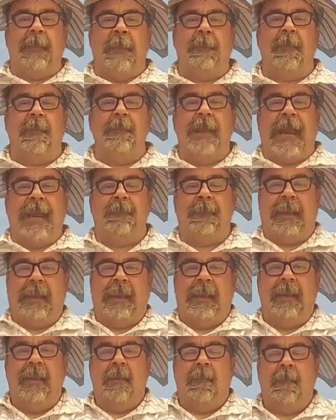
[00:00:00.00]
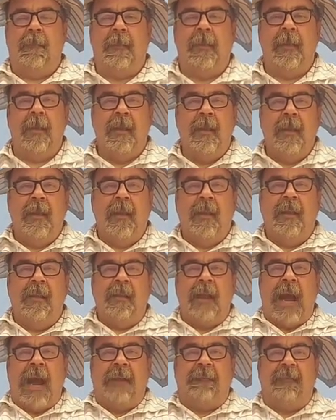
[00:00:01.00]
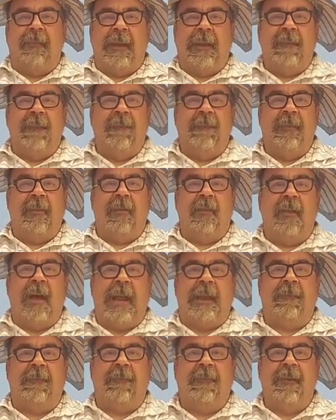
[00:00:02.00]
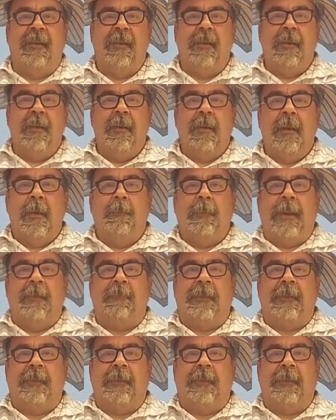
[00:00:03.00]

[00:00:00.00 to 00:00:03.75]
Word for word: of people may be lively, feel life, but in